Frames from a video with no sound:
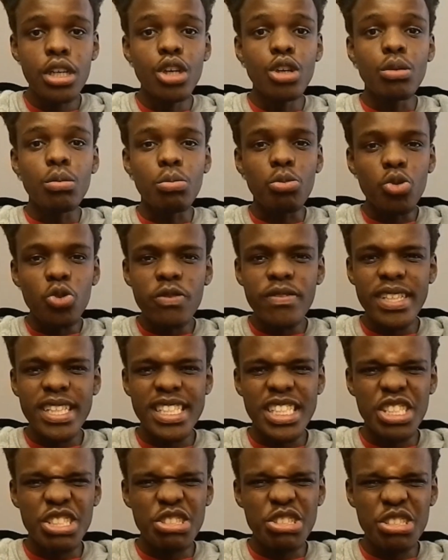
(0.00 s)
movies
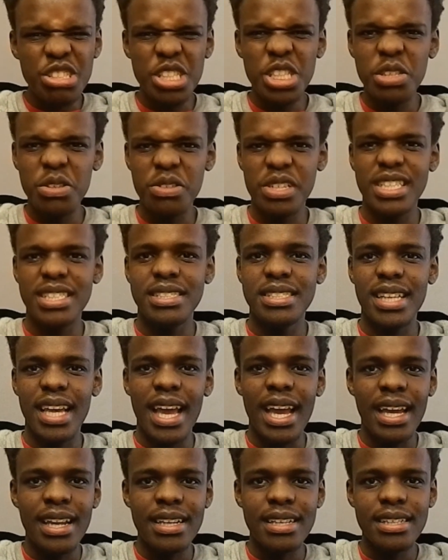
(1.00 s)
and series,
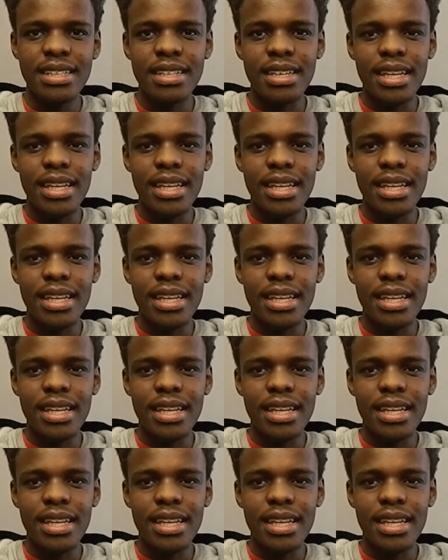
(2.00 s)
and